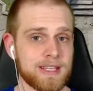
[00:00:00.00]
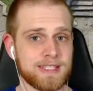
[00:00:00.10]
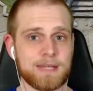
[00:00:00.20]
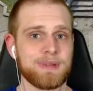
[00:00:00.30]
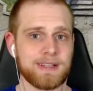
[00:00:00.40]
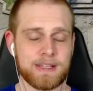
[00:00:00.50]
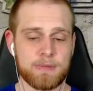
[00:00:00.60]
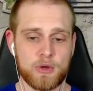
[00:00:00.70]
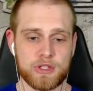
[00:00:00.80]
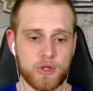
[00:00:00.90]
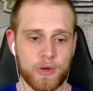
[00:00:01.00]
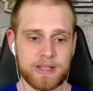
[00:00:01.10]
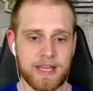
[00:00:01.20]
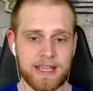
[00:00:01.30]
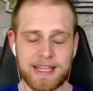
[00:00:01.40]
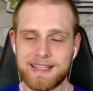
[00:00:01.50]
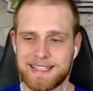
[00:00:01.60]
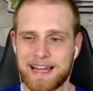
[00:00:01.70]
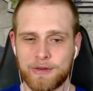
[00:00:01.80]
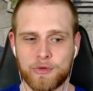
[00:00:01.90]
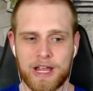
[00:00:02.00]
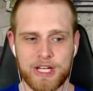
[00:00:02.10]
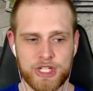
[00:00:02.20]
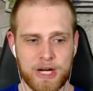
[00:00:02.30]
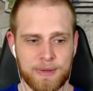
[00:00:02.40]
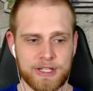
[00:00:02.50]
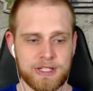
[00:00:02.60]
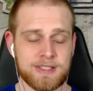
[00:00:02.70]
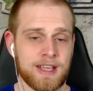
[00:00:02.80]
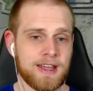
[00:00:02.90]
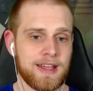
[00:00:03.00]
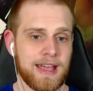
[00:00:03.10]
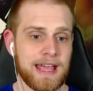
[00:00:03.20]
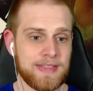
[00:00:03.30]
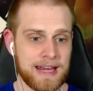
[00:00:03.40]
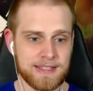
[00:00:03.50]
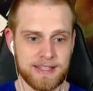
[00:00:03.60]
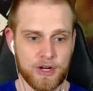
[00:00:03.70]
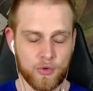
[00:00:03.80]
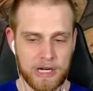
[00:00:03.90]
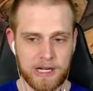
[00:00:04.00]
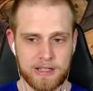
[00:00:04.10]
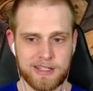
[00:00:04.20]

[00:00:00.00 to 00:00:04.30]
least seemingly the most annoying thing inside of Raid Shadow Legends, and that is the arena.